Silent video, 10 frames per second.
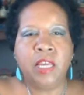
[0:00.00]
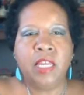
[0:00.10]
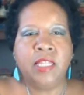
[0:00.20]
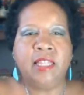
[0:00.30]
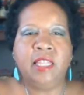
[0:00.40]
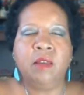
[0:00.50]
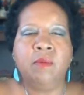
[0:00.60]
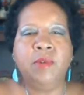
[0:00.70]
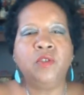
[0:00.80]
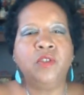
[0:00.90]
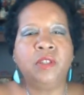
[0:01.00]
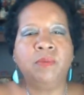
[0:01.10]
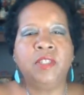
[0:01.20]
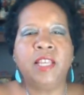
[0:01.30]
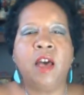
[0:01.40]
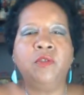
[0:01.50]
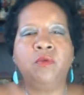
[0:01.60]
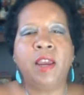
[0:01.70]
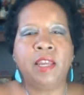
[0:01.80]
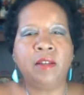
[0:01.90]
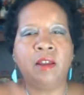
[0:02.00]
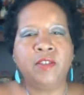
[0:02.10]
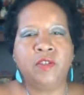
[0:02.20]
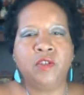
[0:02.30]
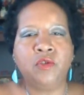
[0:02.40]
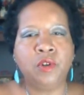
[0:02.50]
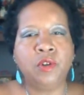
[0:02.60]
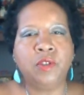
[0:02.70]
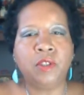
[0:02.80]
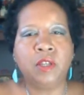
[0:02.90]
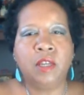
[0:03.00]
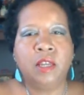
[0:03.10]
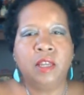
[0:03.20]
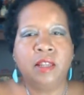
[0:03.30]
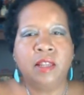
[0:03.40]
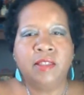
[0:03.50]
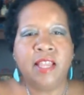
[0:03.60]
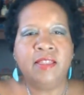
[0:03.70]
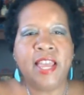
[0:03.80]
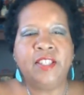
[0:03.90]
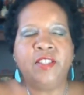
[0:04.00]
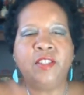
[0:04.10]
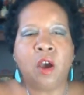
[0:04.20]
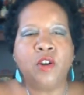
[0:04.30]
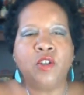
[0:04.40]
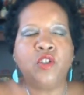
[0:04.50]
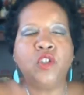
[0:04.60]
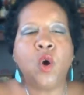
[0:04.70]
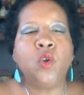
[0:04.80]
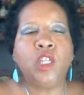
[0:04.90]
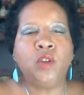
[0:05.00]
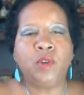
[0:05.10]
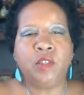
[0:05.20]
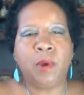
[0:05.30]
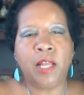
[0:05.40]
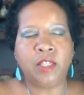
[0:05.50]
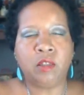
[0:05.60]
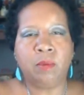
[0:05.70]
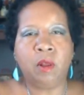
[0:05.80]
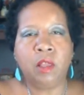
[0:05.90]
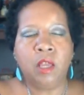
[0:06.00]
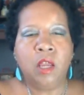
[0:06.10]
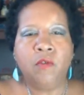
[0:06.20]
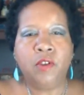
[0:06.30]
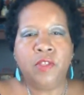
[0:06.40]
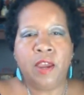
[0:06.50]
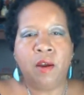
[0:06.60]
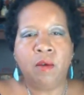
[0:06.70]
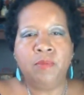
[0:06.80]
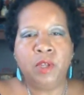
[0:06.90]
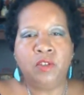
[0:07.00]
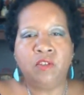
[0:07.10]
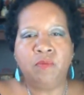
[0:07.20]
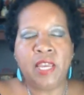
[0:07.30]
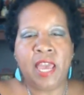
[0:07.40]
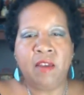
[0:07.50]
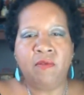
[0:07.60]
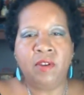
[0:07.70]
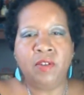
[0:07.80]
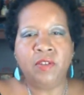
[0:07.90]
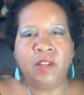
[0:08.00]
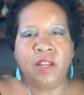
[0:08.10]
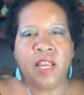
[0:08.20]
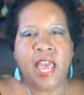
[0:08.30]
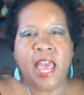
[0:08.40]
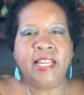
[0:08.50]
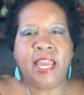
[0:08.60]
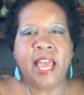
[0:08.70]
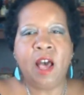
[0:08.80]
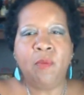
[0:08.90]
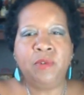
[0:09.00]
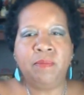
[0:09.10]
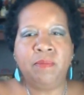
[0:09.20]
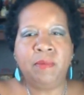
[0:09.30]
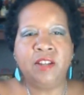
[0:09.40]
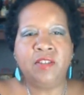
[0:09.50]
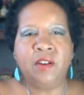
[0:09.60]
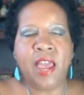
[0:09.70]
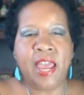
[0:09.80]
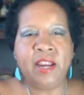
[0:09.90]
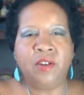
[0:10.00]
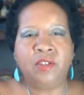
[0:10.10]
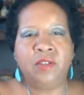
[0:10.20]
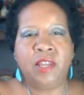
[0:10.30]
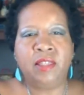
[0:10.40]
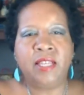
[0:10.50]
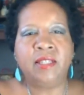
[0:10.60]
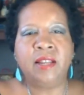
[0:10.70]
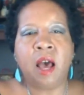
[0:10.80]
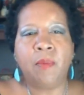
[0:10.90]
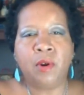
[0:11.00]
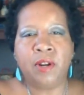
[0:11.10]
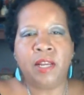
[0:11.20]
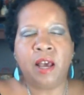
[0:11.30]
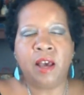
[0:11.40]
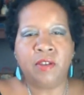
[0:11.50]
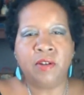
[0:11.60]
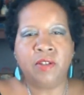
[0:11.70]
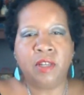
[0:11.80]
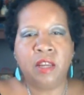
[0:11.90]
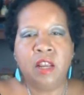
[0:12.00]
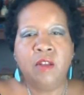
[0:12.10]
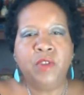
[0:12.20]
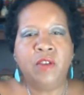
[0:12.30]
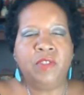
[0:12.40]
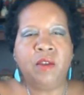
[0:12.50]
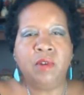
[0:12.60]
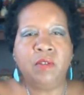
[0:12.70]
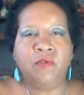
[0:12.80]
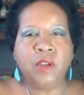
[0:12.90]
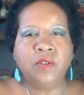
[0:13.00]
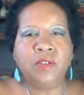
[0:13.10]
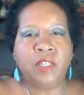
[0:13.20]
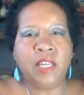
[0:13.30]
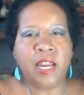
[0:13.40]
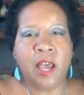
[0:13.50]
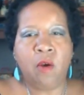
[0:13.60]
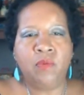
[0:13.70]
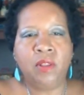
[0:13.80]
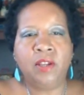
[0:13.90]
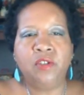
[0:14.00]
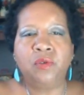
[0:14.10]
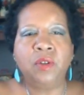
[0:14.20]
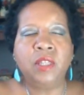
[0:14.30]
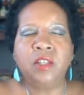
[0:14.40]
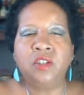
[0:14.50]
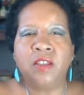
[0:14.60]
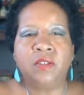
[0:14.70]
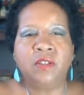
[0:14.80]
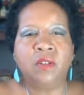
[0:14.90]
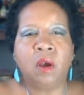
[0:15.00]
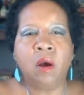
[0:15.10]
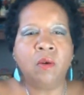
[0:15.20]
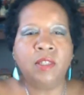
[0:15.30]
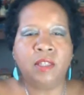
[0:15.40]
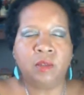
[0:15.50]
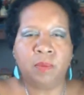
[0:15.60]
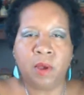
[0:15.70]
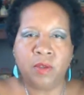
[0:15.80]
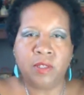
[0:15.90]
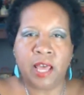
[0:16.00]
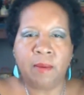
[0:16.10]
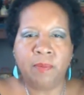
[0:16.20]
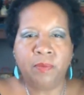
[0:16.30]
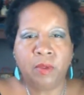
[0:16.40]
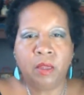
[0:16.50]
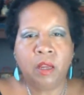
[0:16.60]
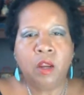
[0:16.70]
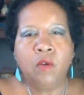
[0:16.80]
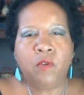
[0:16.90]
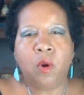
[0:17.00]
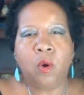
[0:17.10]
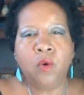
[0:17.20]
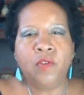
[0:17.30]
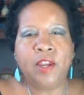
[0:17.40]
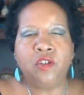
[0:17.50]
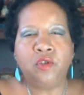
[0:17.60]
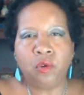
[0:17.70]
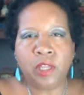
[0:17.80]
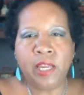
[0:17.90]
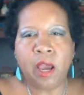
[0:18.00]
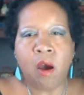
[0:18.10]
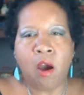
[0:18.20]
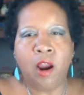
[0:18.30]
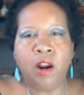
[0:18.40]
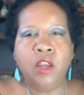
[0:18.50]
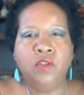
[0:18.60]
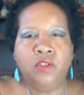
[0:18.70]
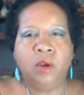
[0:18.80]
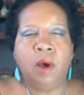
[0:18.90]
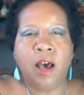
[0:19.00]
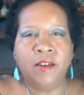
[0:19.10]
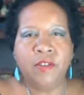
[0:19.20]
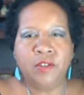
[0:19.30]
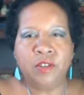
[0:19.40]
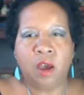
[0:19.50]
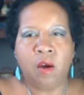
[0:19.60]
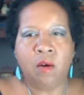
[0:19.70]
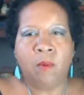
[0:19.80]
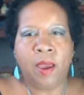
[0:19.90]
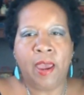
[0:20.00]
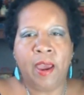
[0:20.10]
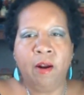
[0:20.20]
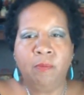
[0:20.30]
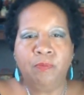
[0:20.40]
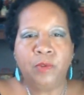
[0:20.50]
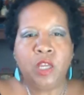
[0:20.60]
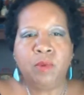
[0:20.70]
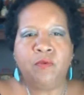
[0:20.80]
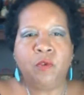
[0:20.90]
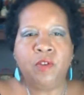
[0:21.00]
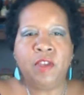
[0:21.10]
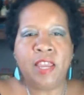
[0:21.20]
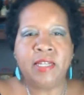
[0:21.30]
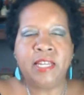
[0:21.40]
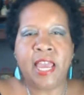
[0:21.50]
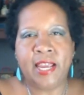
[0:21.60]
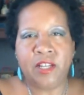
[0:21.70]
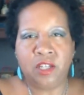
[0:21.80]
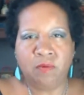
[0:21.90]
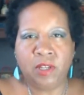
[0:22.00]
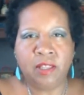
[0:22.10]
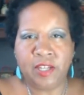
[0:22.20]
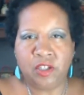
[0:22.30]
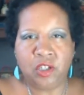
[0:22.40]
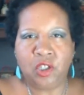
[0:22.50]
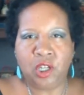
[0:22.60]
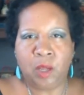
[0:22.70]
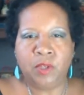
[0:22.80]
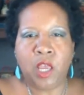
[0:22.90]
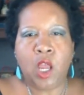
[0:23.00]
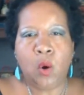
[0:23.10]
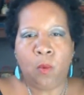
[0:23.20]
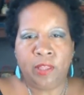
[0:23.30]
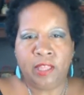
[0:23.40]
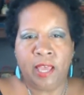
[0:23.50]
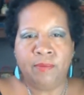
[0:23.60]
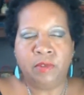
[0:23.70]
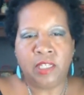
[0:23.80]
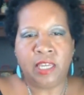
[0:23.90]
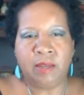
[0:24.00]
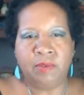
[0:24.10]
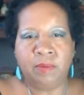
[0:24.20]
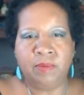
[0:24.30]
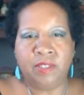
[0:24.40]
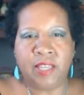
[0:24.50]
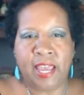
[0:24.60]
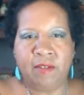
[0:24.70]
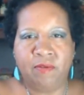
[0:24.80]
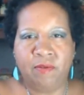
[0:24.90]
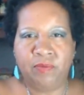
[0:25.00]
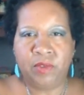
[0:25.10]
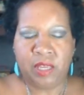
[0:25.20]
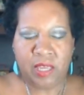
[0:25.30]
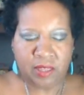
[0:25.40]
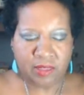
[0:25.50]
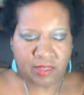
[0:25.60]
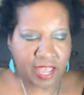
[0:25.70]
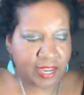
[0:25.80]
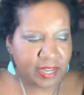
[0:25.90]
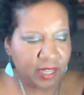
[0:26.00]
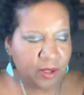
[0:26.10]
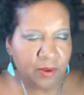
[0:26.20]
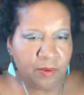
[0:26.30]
That the abusers themselves recognize the truth, that they are solely responsible for their abusive behaviors and get help to manage their anger so that they stop hurting others. If they refuse to get help, then let truth and justice always expose them for who they truly are so others are aware before they engage in relationships with them to keep them safe. Thank you.